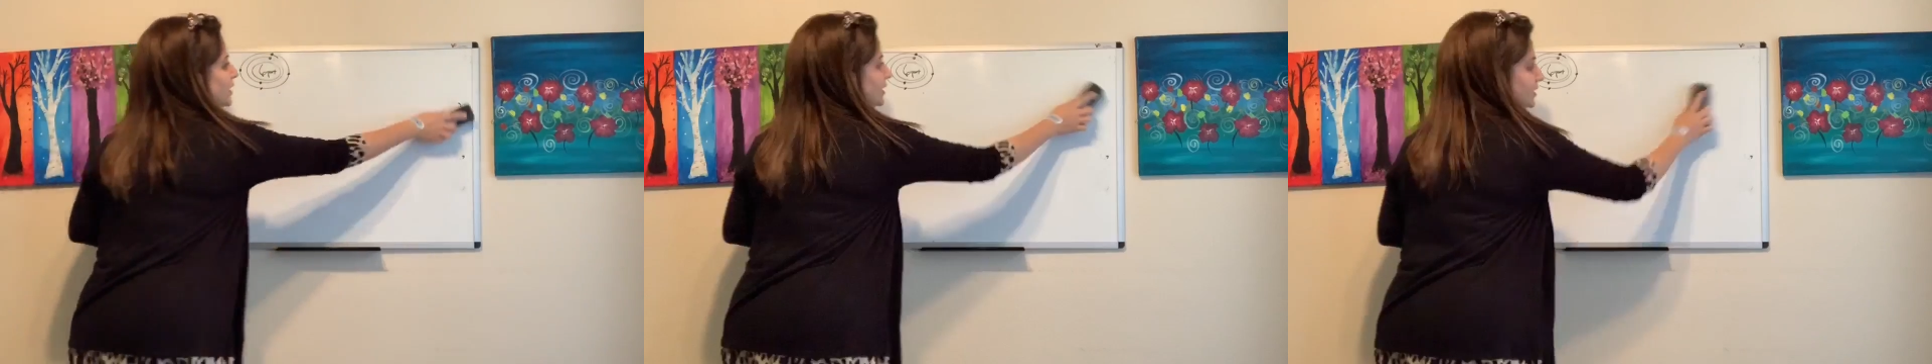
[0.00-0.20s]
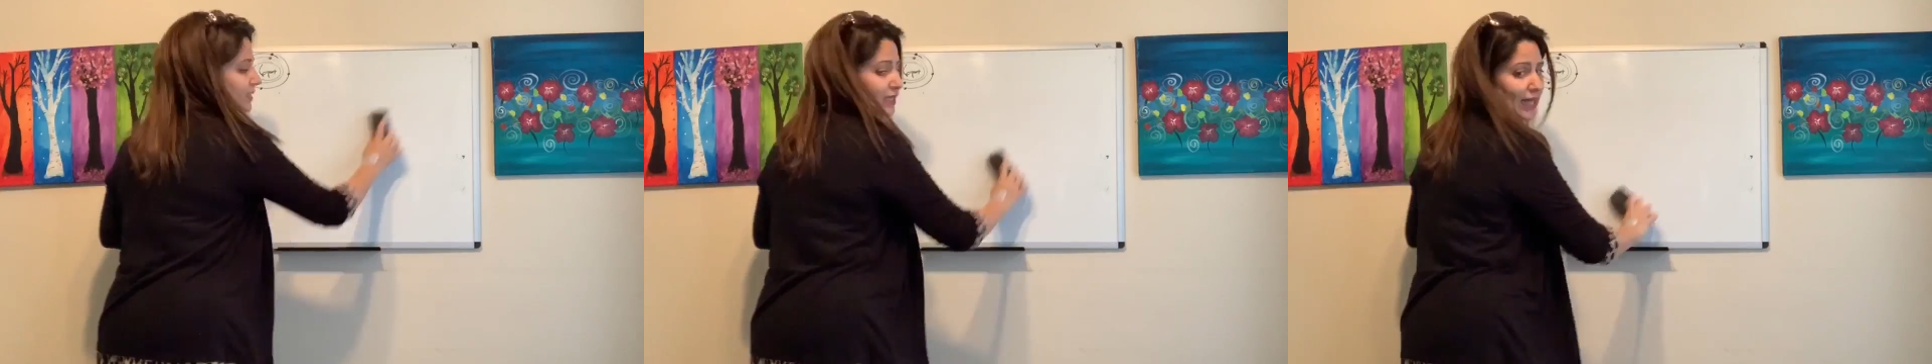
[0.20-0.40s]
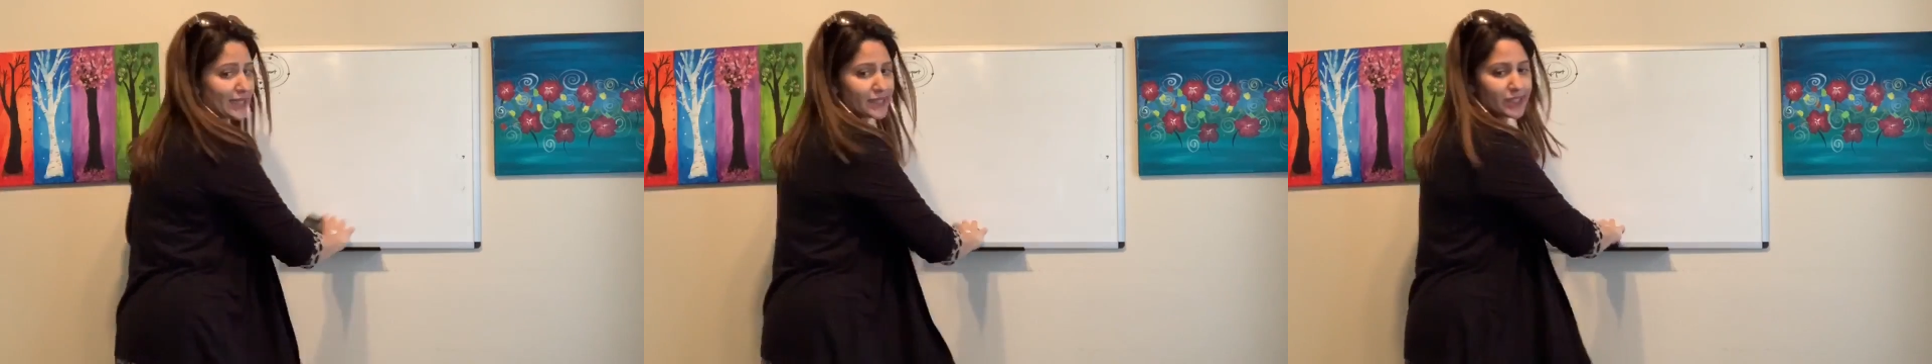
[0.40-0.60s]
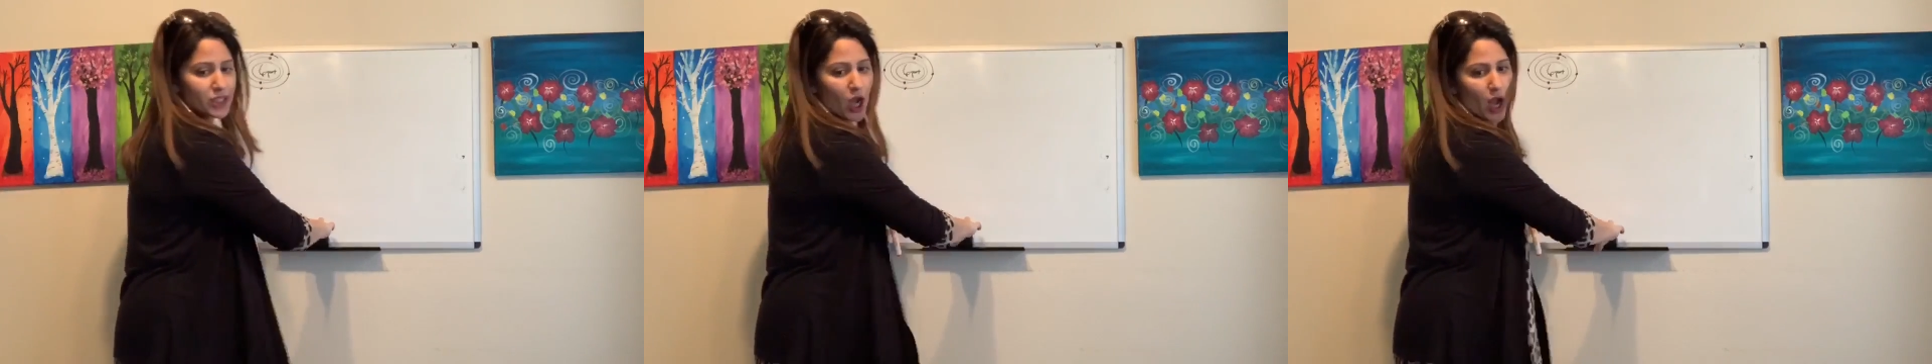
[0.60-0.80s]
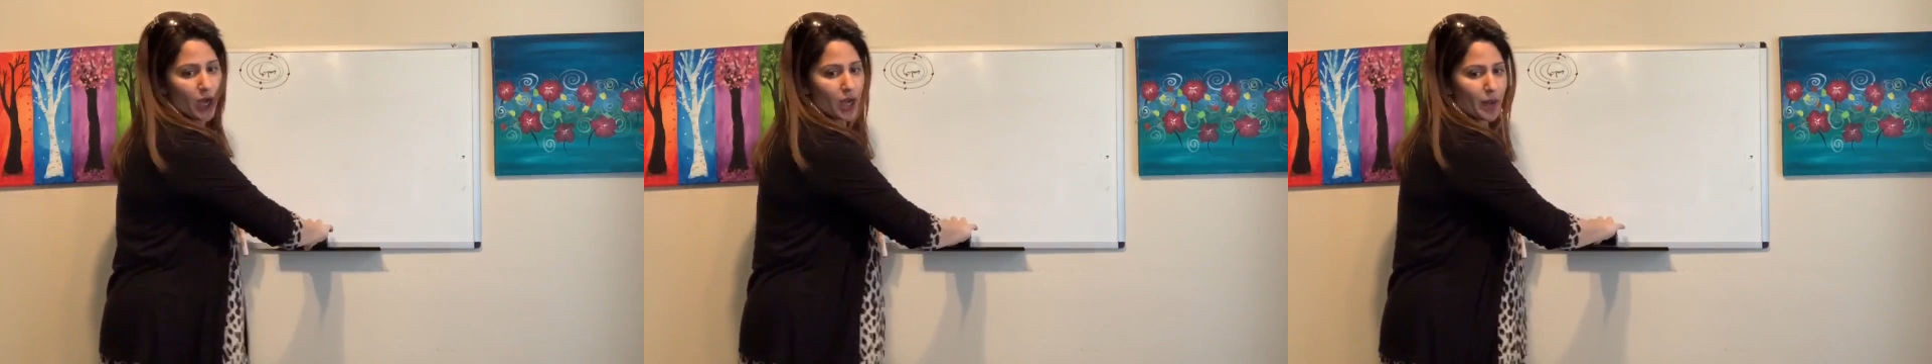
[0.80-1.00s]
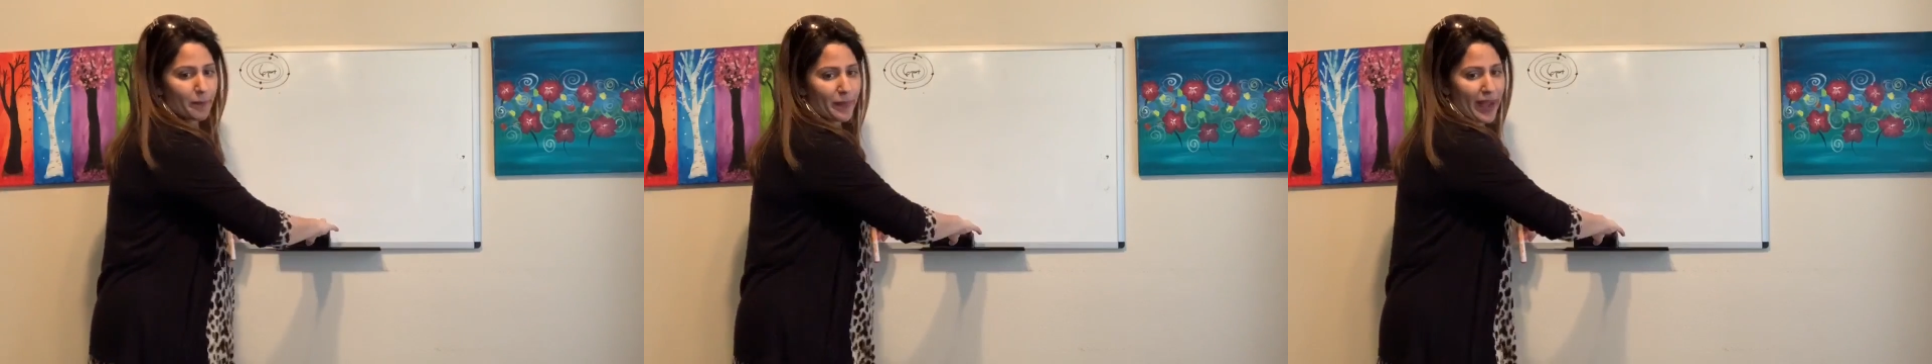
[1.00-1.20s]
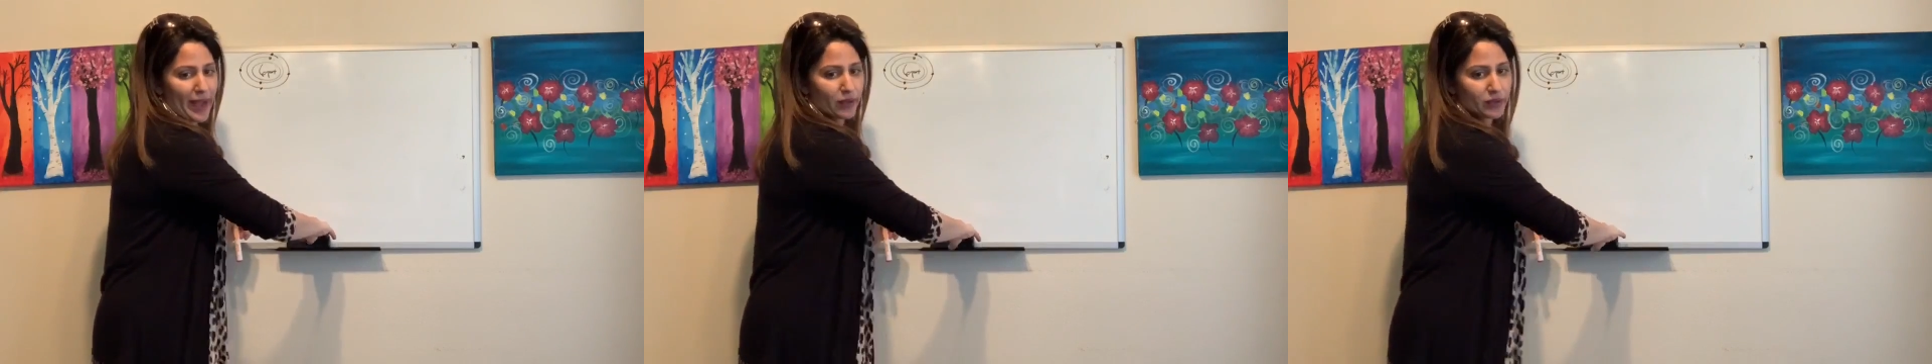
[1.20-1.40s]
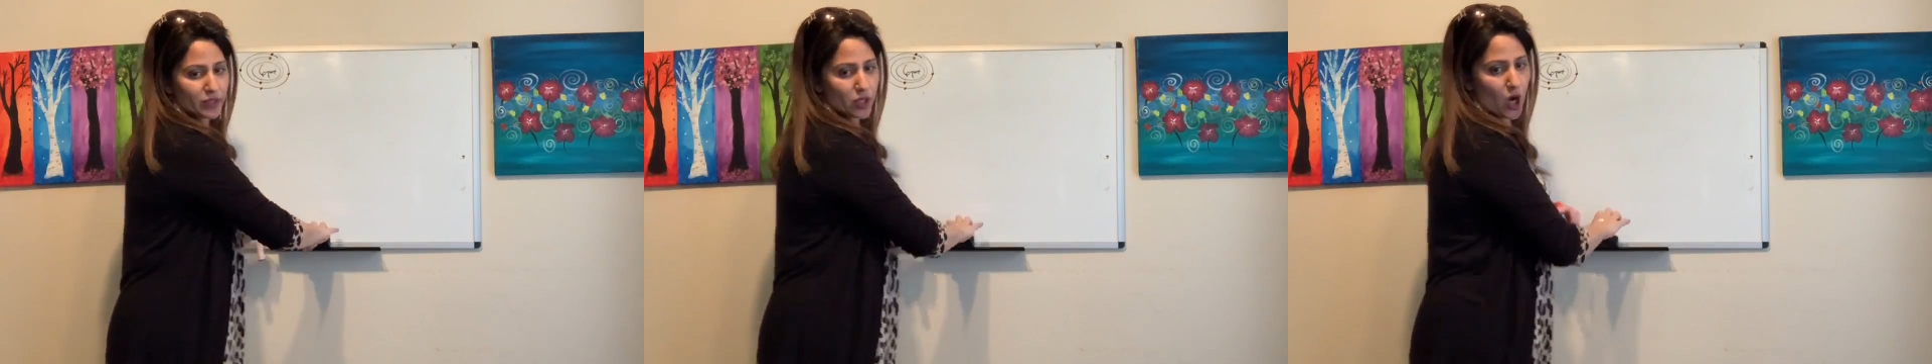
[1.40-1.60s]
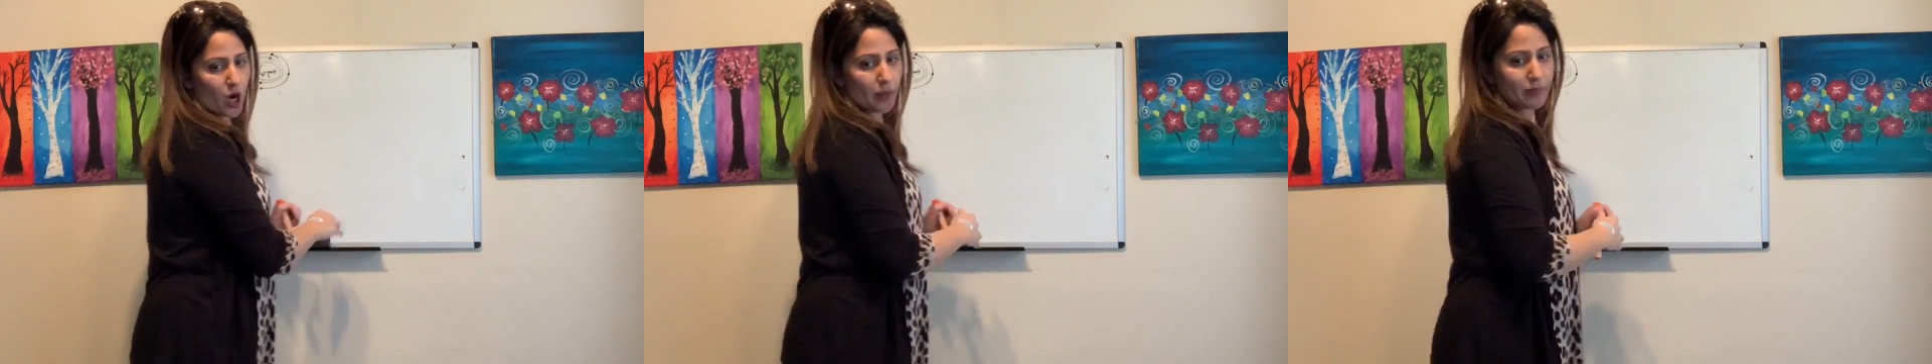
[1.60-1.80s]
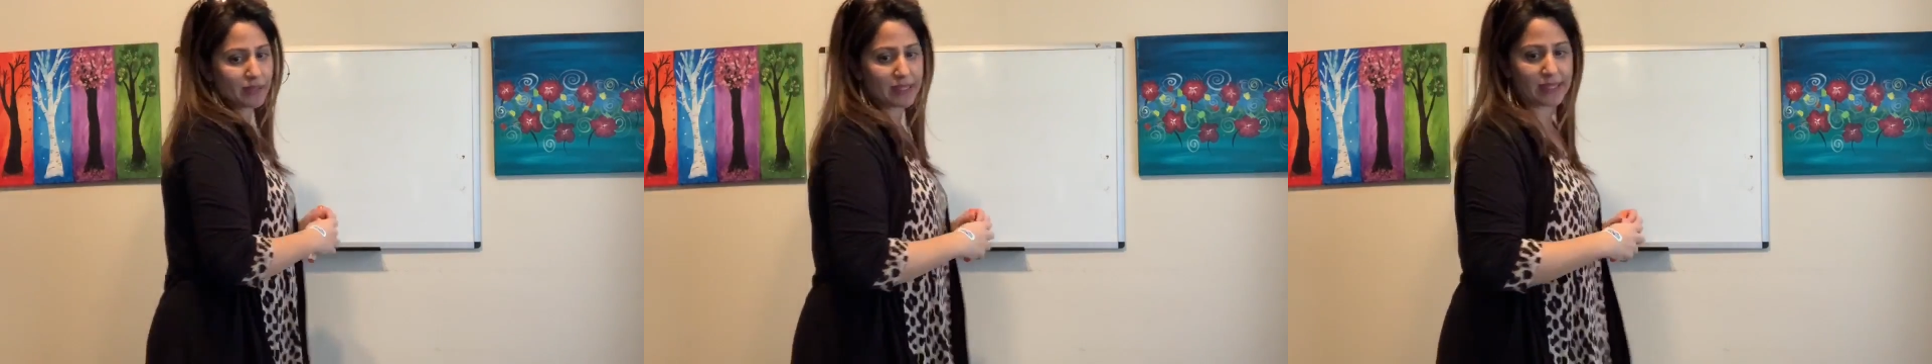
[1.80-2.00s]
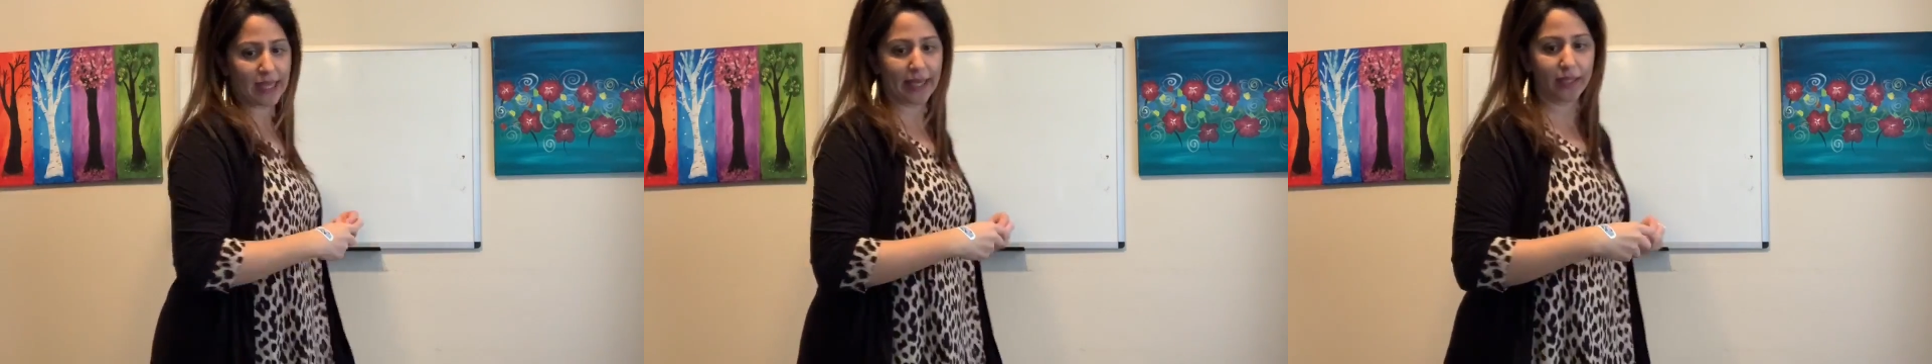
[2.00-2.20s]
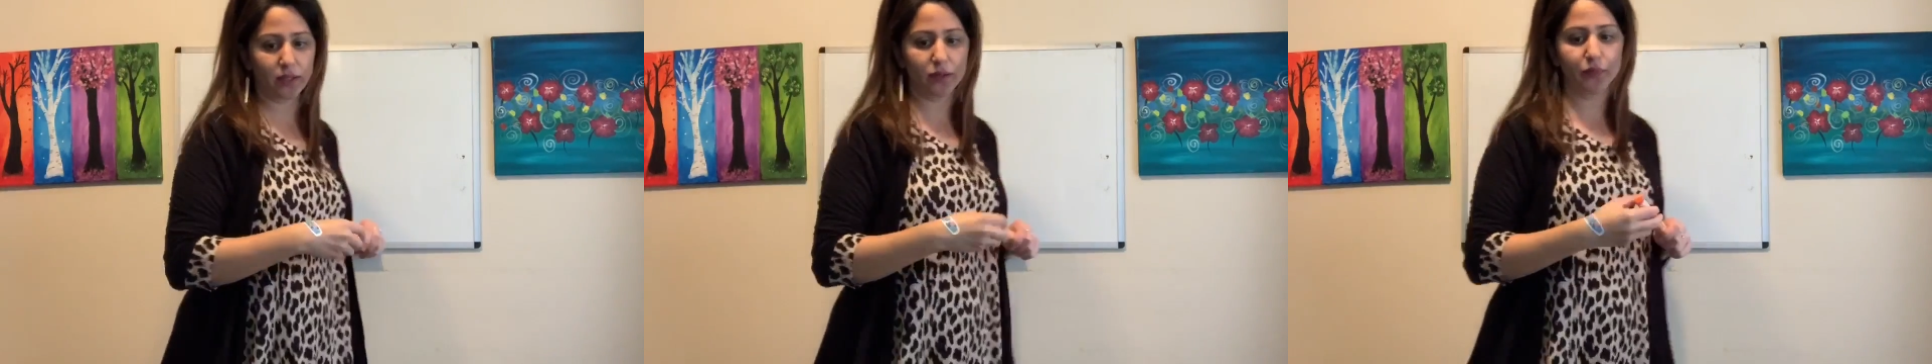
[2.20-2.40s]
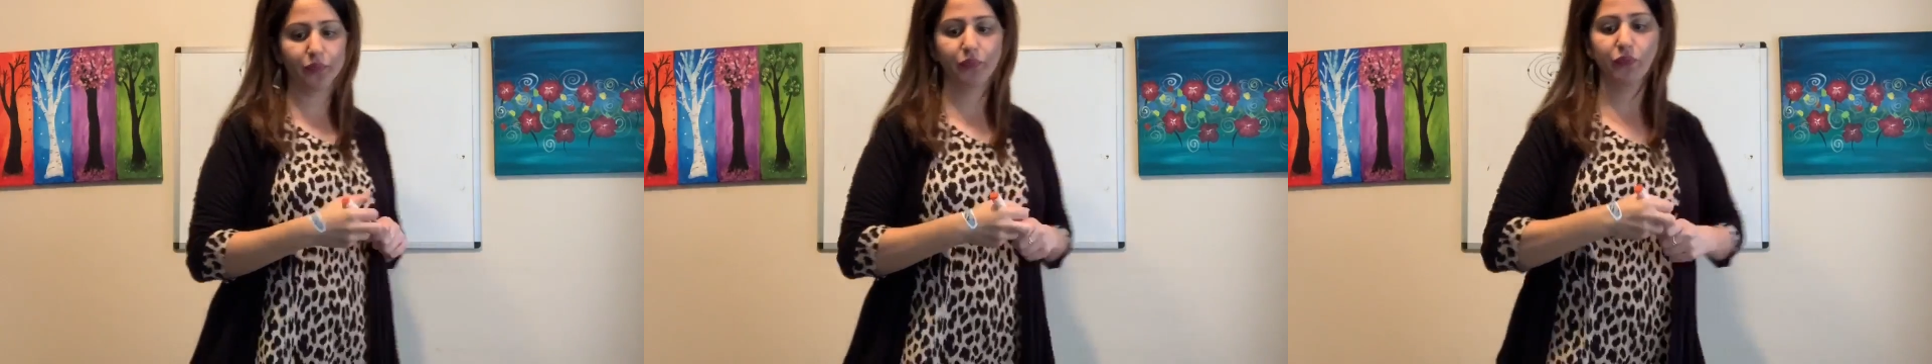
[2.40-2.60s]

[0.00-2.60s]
so let's talk about the carbon cycle.